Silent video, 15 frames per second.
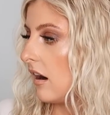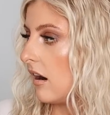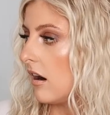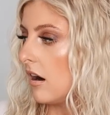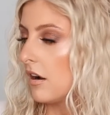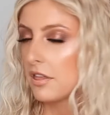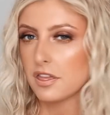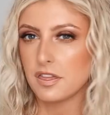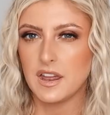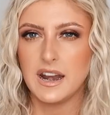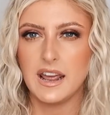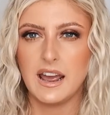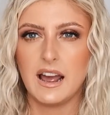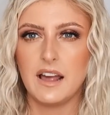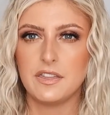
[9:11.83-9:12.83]
are
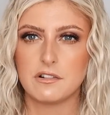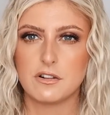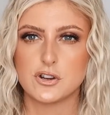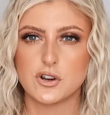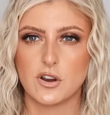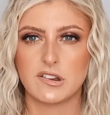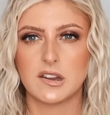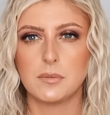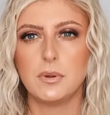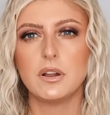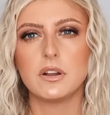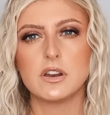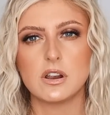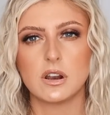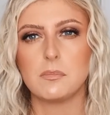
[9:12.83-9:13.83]
thinner and they're adjustable
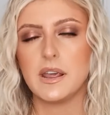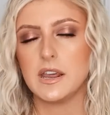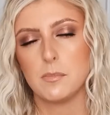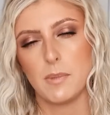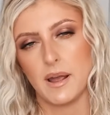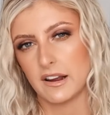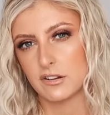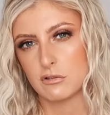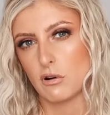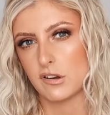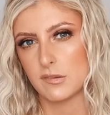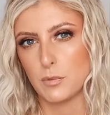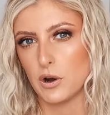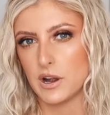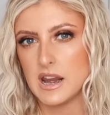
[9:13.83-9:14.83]
and you can make your bags
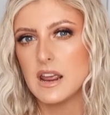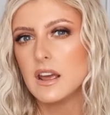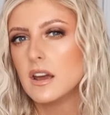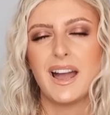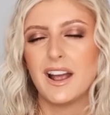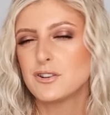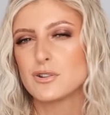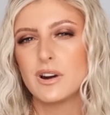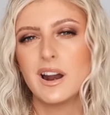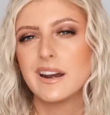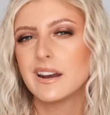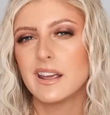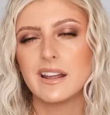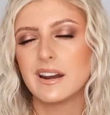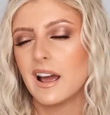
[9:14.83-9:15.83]
crossbody. I
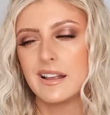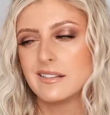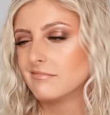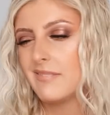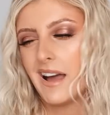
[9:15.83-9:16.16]
tried it and I,